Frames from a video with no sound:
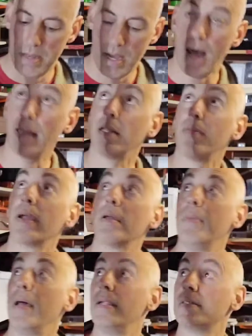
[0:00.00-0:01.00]
highly
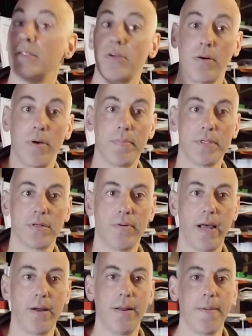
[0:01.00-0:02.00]
recommend as I try to whip this
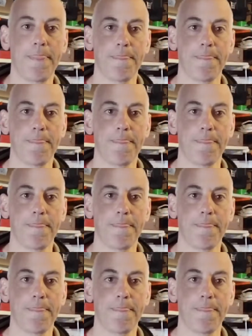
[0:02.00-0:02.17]
around.